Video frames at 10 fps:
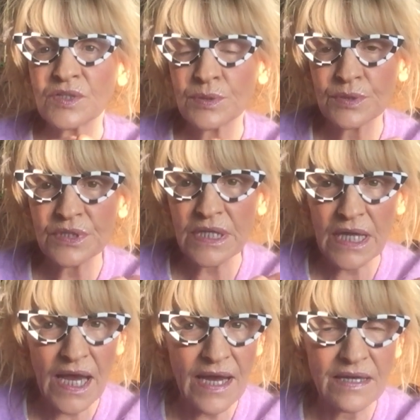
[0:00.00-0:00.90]
to
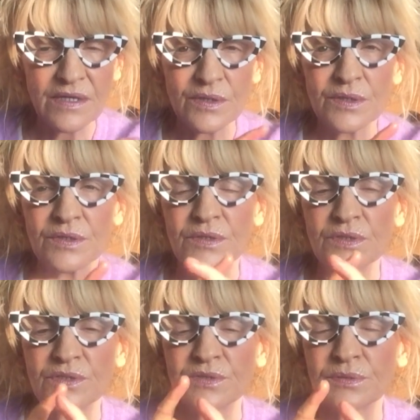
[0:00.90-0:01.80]
the anger,
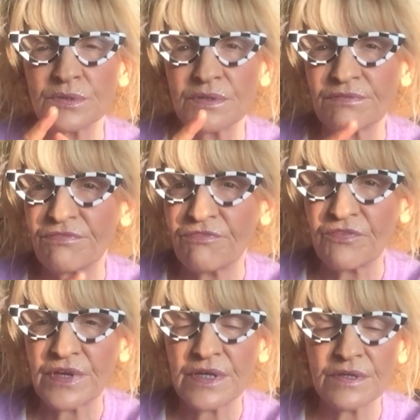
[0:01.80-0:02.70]
to the
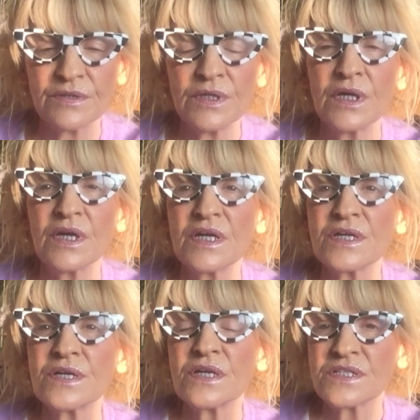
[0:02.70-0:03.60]
fear,
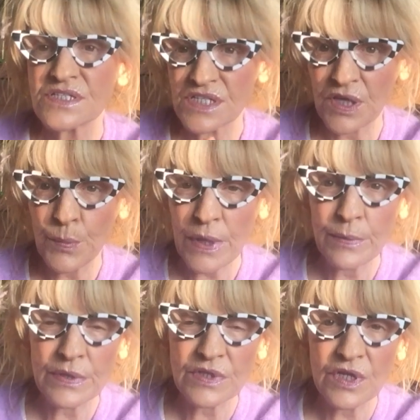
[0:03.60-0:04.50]
see
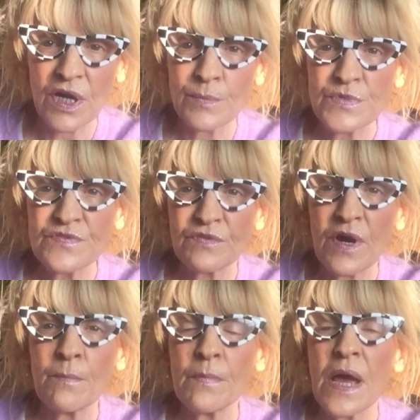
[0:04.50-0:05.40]
where it comes
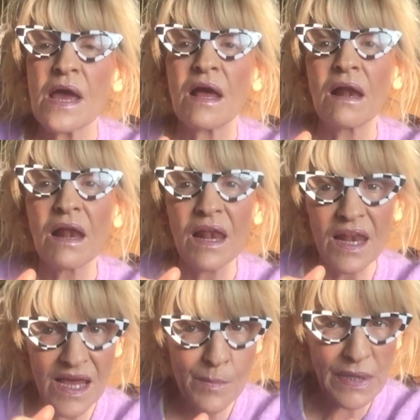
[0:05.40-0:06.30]
from,
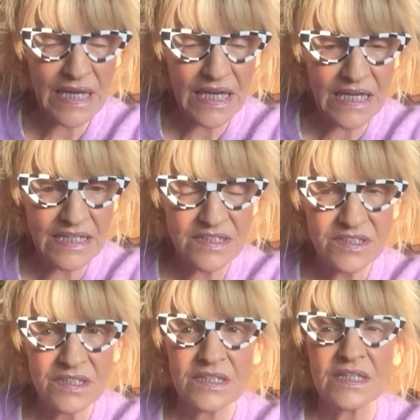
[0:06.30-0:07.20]
eliminate
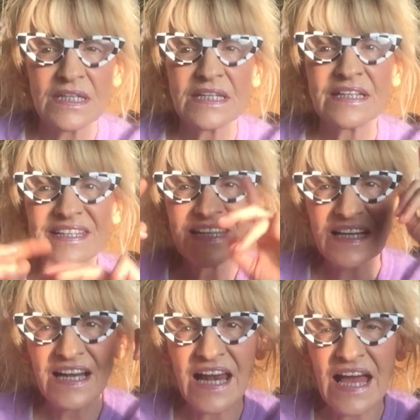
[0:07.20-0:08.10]

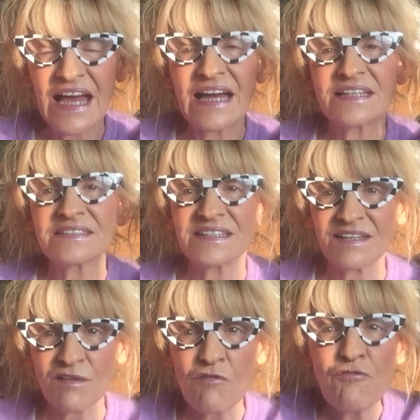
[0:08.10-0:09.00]
the gland
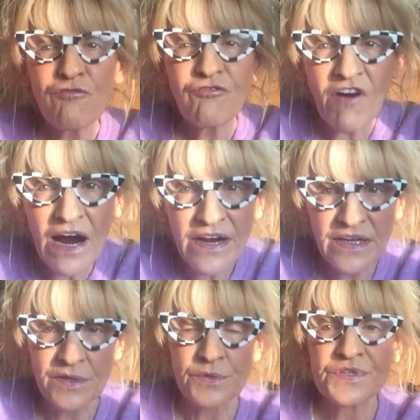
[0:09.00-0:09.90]
that
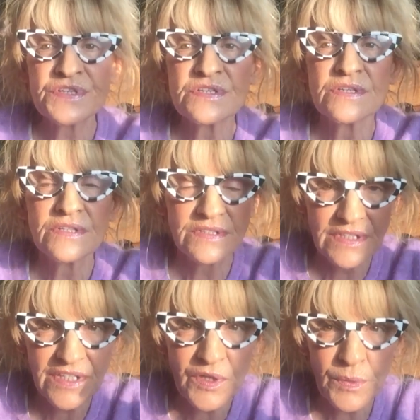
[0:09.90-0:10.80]
fires
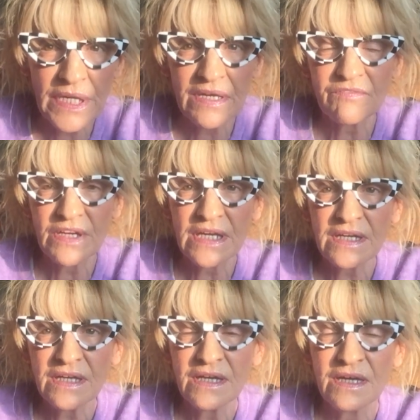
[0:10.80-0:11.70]
the
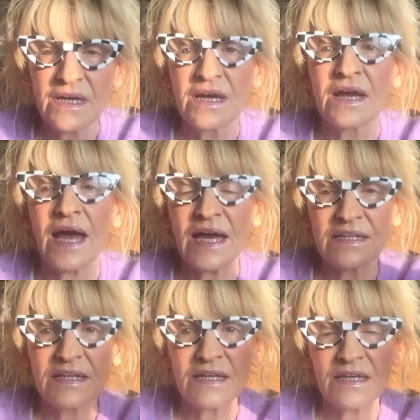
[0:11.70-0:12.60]
craving,
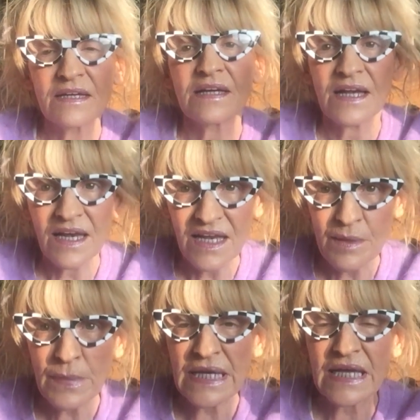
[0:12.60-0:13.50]
and
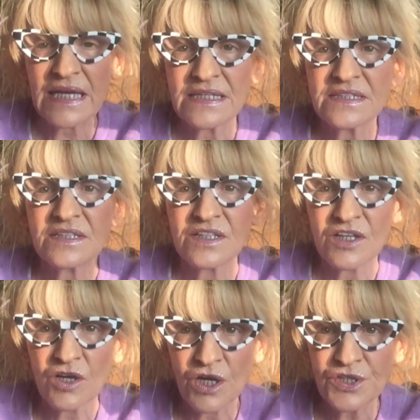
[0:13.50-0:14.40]
eliminate the
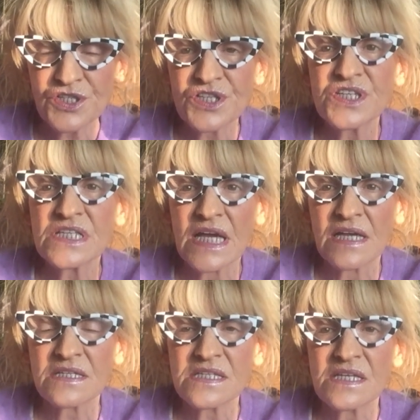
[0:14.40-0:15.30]

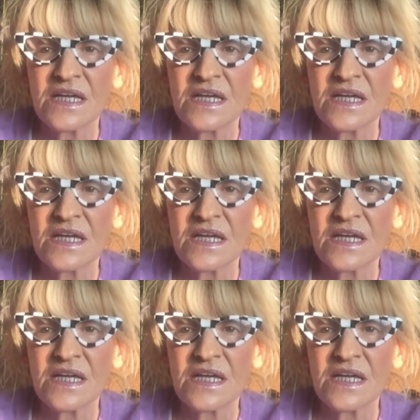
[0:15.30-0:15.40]
consciousness